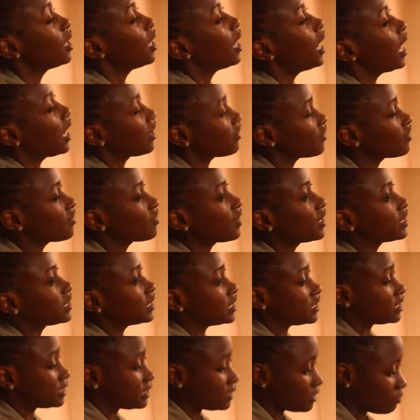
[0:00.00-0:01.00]
I think that
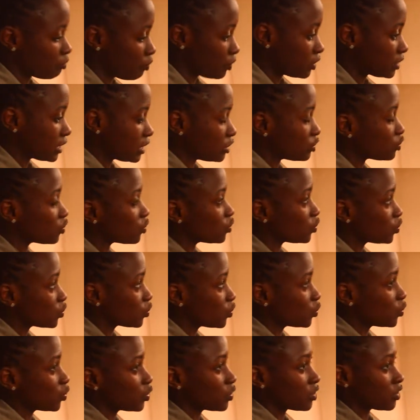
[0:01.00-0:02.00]
it's important to do
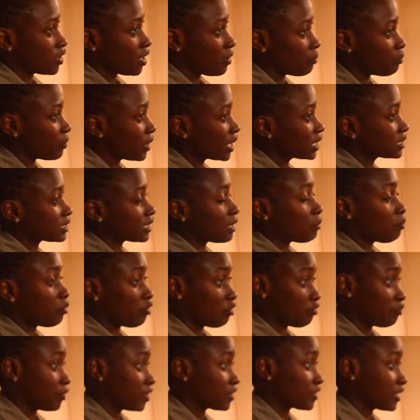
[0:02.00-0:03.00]
the mix-up of
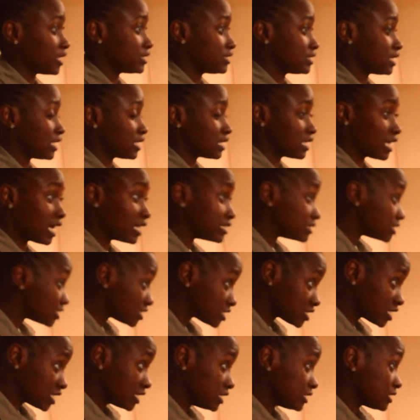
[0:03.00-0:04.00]
methods and
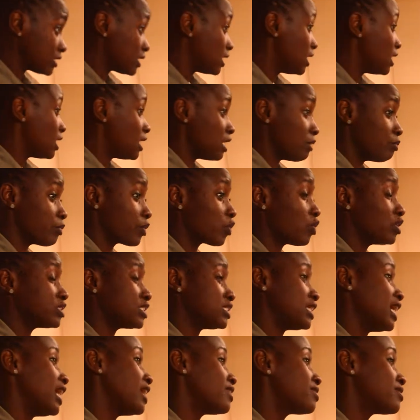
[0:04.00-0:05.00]
change. Because
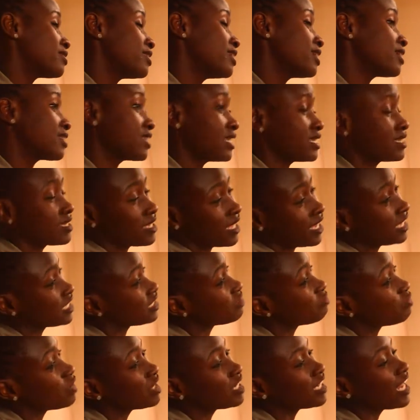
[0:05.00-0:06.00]
I think that there has
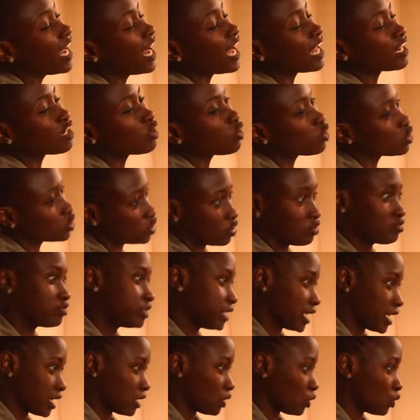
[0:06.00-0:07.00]
been a lot of
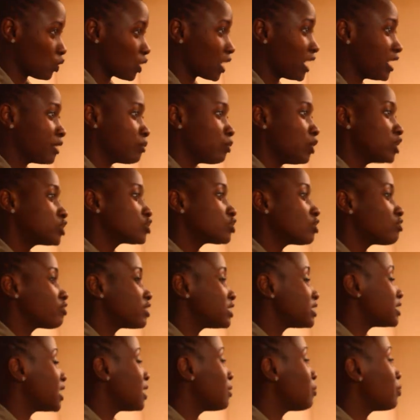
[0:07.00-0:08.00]
dialogue. And most of the
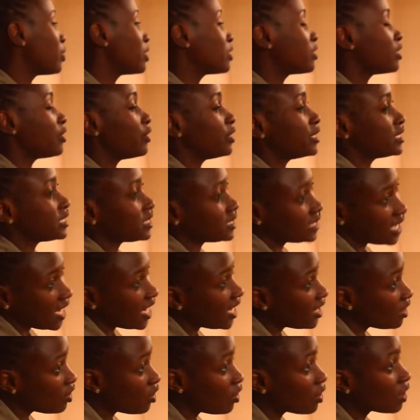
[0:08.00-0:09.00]
time when there is
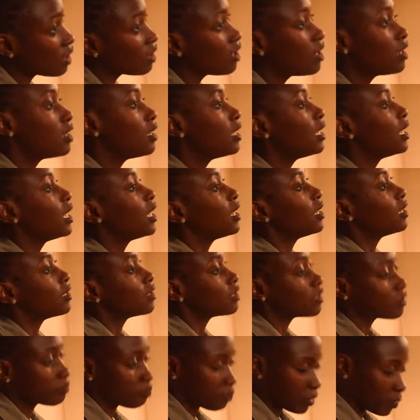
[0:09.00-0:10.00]
dialogue,
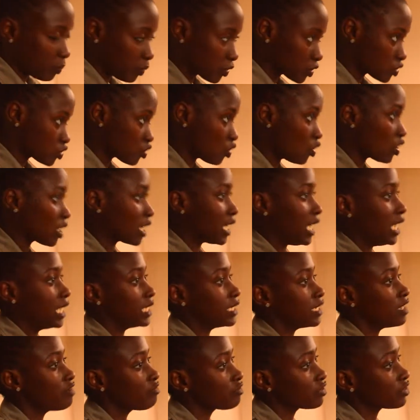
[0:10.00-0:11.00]
people talk and
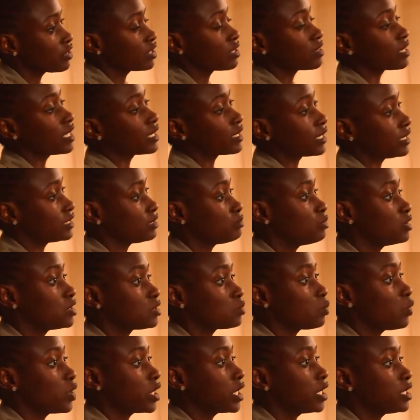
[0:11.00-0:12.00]
everything that has been
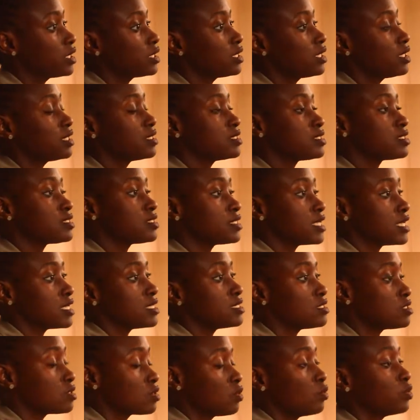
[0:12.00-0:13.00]
spoken stays
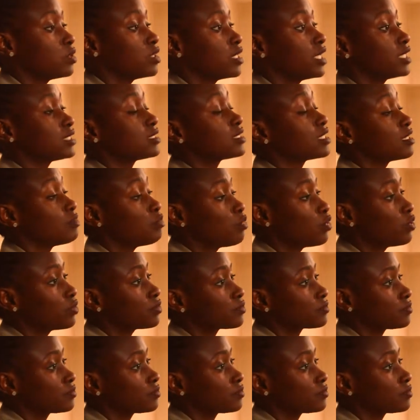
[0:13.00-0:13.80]
in that table